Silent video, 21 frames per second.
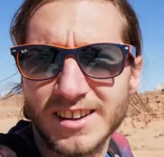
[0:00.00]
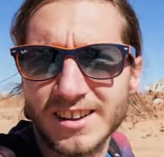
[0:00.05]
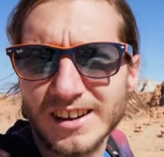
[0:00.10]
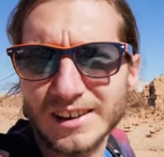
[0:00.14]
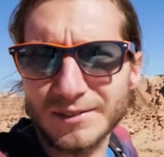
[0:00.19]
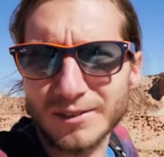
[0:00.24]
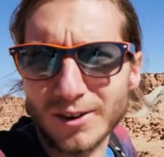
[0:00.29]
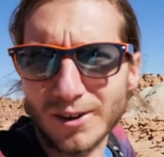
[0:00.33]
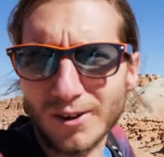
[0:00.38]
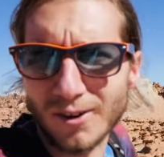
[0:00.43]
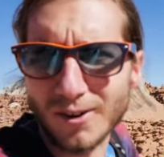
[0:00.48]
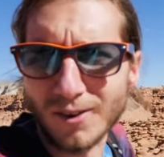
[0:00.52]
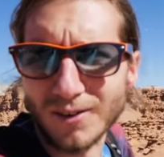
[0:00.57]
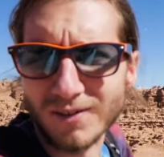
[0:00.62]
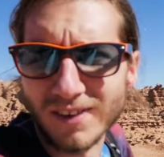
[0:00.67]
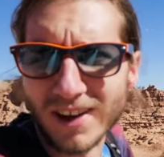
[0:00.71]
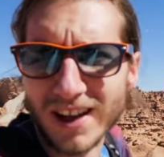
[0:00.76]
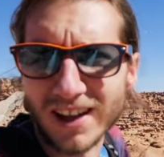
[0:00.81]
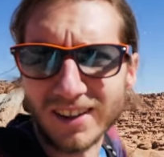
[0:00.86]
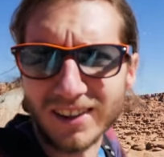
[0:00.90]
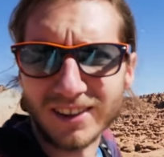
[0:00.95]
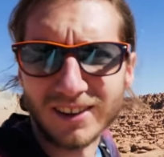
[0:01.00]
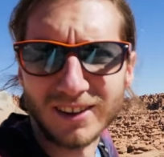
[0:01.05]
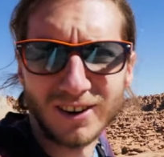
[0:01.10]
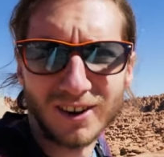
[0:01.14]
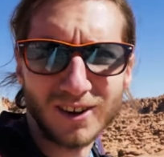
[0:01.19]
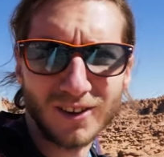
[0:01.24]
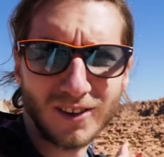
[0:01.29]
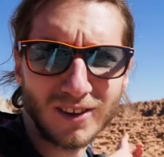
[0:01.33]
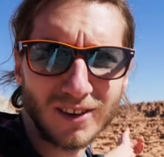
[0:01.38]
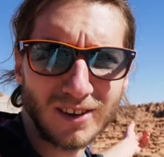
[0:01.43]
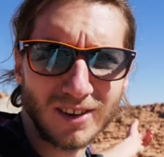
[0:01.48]
of the whole valley and
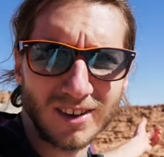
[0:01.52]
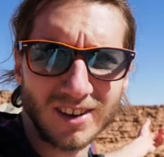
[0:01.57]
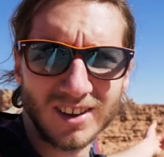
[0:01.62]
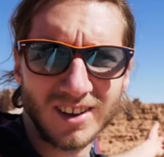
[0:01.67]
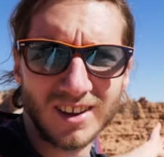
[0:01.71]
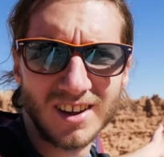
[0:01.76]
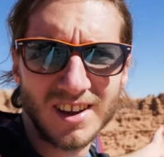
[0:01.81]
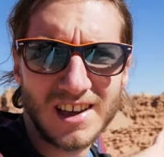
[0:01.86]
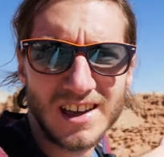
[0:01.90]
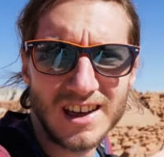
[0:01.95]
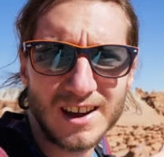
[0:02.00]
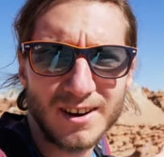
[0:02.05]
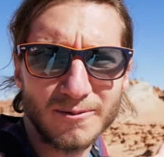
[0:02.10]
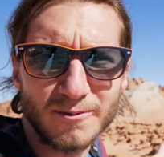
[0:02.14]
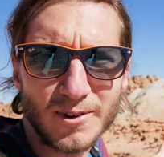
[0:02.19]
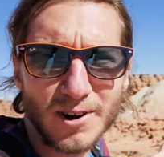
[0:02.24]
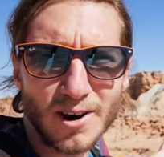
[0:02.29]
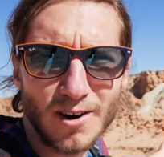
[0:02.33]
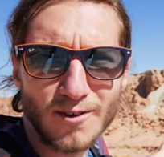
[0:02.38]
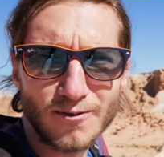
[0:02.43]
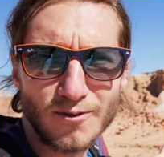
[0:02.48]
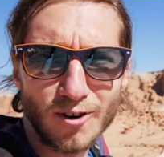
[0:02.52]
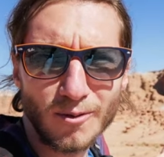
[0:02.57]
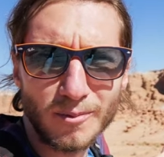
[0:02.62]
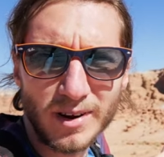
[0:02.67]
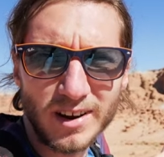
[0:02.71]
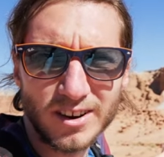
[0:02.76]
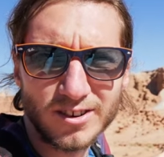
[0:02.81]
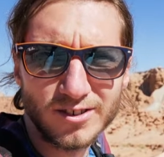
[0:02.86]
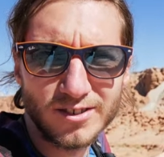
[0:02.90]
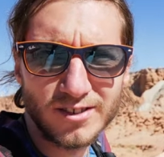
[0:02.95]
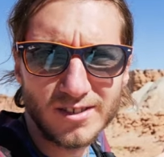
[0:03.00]
all the weird
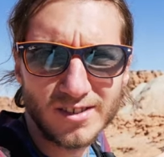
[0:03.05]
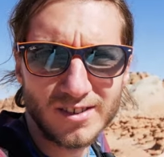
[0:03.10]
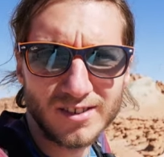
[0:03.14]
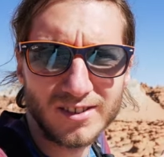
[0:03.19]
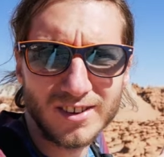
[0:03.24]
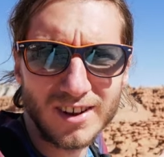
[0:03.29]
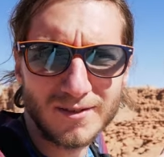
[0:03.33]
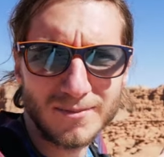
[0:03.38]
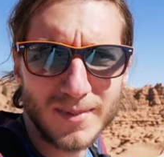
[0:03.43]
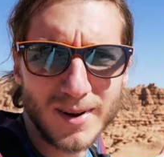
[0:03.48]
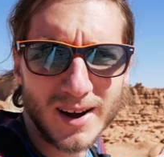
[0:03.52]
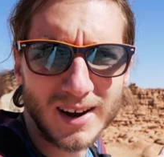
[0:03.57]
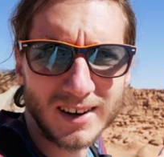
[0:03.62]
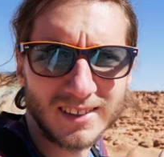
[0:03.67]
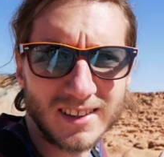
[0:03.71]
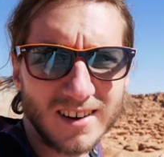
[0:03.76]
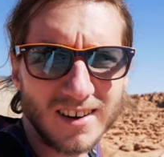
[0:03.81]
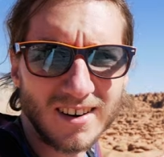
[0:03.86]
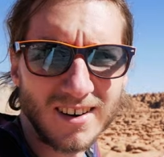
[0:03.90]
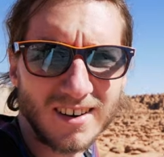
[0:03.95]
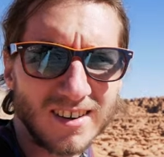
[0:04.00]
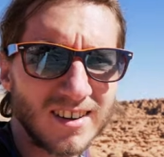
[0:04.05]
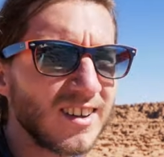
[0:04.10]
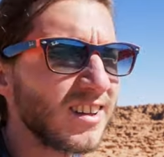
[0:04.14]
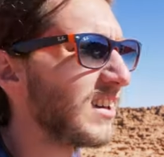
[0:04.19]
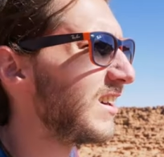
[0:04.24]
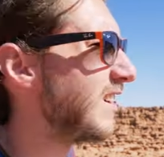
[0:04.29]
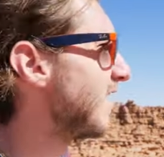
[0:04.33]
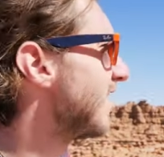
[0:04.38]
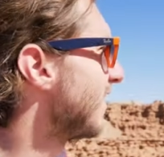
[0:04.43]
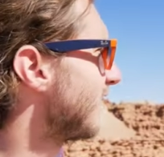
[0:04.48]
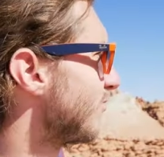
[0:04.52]
formations and stuff back there.
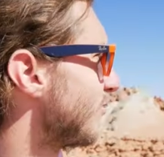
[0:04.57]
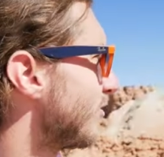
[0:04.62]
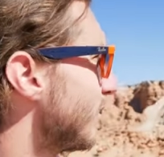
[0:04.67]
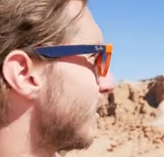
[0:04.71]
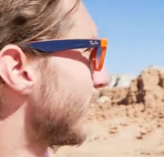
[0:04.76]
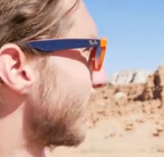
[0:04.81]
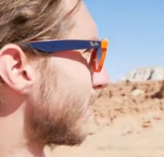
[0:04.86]
It's really